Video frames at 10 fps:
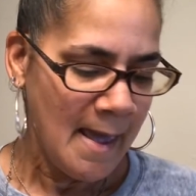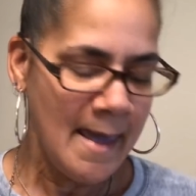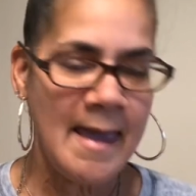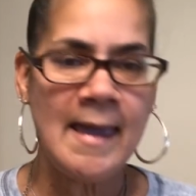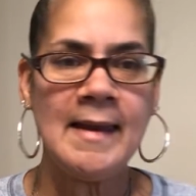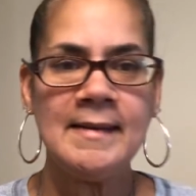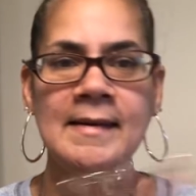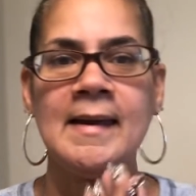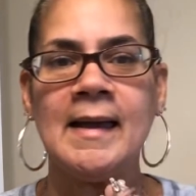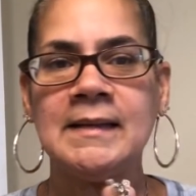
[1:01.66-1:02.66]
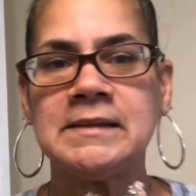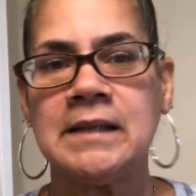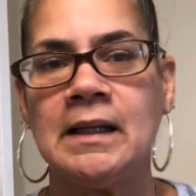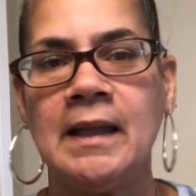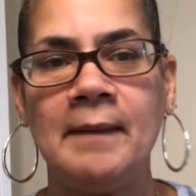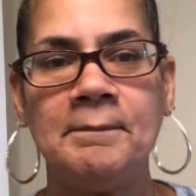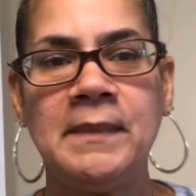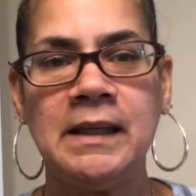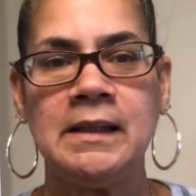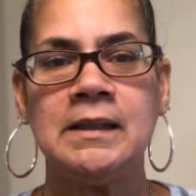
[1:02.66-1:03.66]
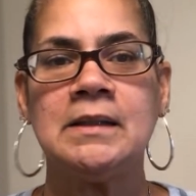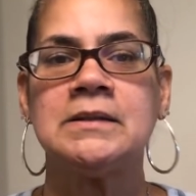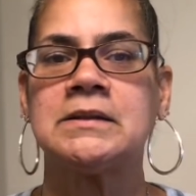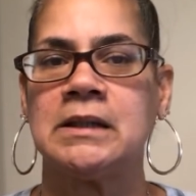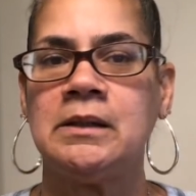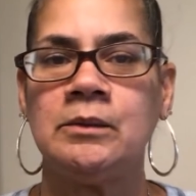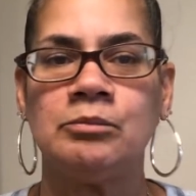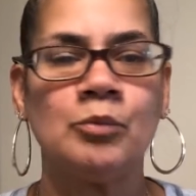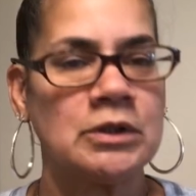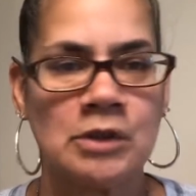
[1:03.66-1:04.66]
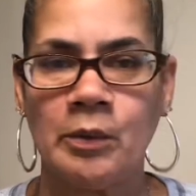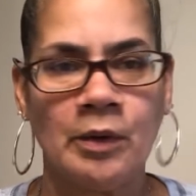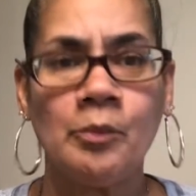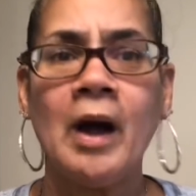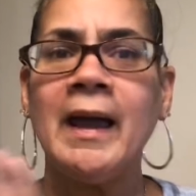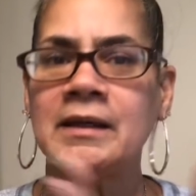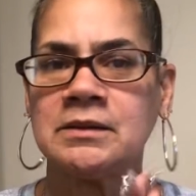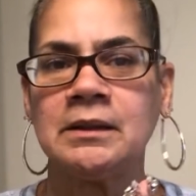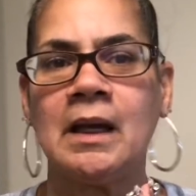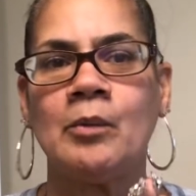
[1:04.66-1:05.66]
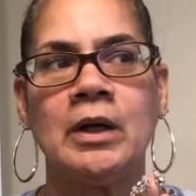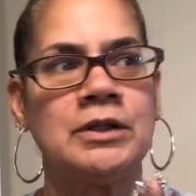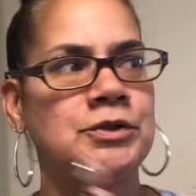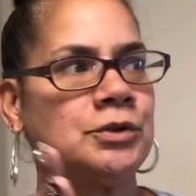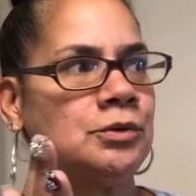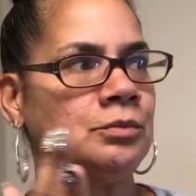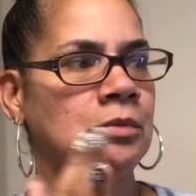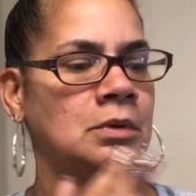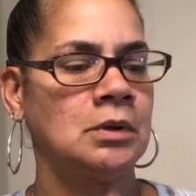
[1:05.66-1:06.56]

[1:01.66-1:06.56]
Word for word: And I said, let me see what's going on. Well, actually, I went to